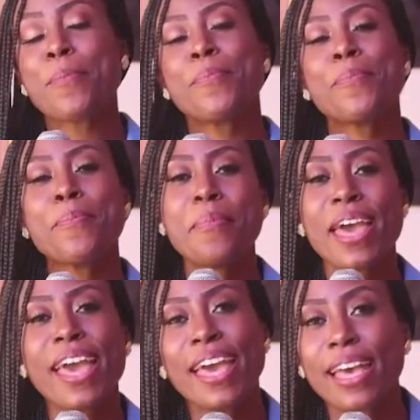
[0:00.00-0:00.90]

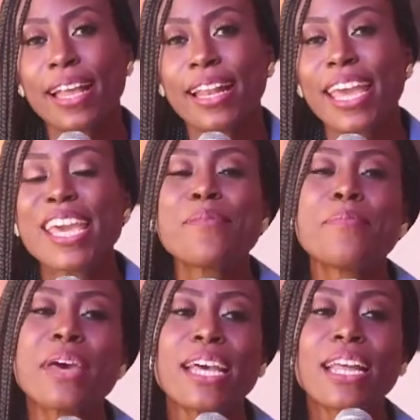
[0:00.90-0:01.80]
Amen,
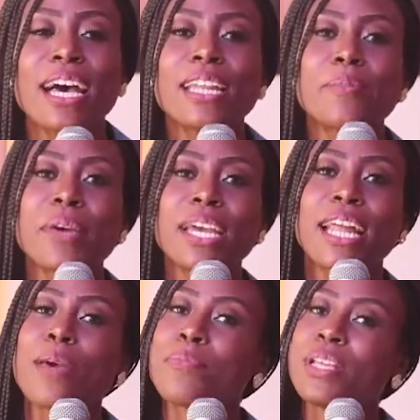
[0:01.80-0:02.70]
amen, and amen.
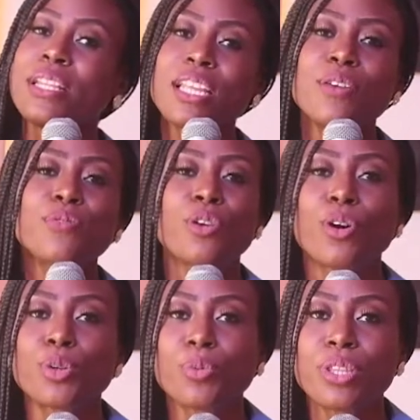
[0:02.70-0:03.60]
I believe
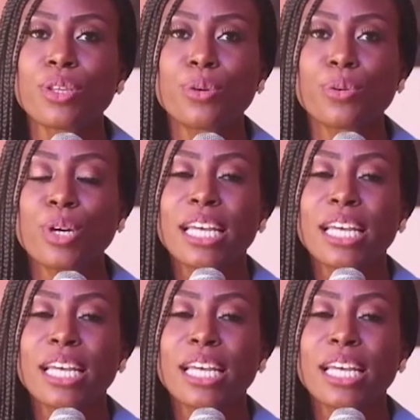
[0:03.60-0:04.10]
God with you.